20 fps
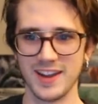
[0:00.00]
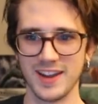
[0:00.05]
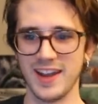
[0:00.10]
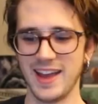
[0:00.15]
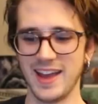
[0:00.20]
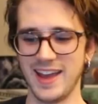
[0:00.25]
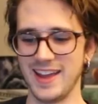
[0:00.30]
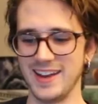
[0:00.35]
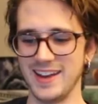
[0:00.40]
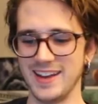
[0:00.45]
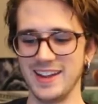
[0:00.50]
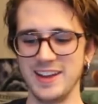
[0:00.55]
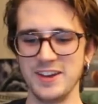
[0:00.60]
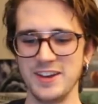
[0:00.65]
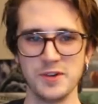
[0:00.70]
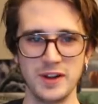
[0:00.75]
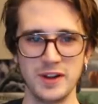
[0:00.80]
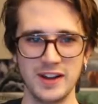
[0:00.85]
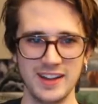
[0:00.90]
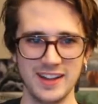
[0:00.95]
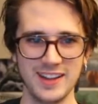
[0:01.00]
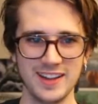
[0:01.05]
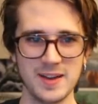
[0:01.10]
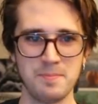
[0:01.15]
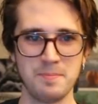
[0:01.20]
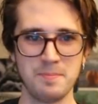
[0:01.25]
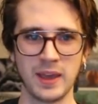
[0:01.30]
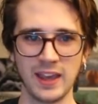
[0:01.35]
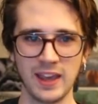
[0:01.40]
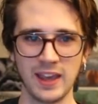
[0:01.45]
And it would
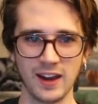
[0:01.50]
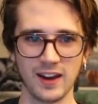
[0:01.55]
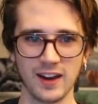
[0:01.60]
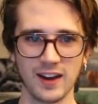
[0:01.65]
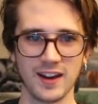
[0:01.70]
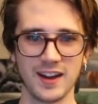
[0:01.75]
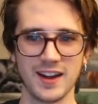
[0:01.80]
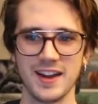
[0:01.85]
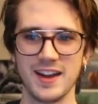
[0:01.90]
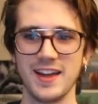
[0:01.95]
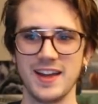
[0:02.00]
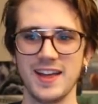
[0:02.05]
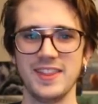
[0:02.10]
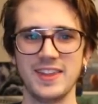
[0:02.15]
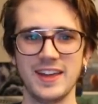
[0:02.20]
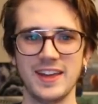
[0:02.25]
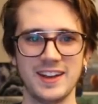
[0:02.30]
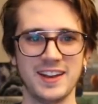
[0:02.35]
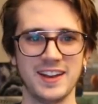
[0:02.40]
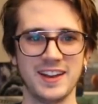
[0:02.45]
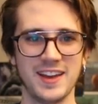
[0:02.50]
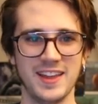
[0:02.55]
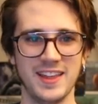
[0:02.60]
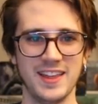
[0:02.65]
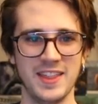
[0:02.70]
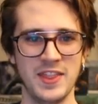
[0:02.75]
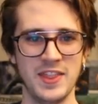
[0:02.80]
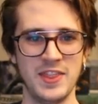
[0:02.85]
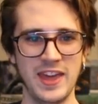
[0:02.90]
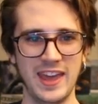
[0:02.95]
appear that
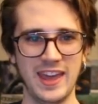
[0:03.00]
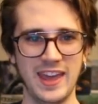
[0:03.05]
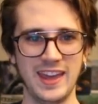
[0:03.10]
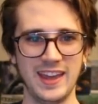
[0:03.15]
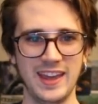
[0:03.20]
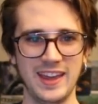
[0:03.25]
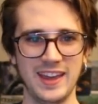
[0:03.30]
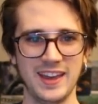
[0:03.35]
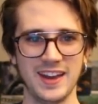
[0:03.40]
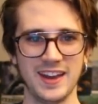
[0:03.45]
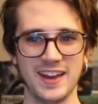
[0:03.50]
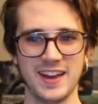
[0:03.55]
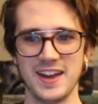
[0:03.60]
they